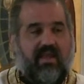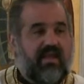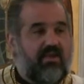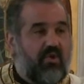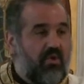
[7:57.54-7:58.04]

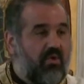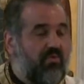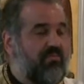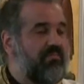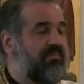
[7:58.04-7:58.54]
And I
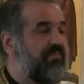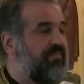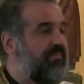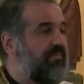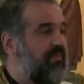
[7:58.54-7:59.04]
know
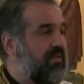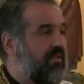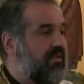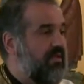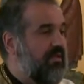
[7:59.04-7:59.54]

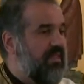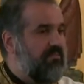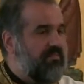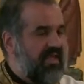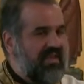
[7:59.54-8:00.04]

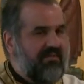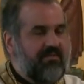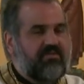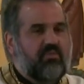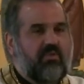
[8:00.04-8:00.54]
that many
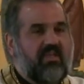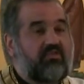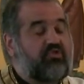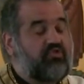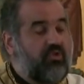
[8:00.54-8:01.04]
of us will
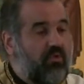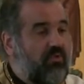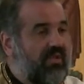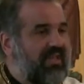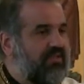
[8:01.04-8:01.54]
get
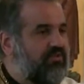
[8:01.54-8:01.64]
so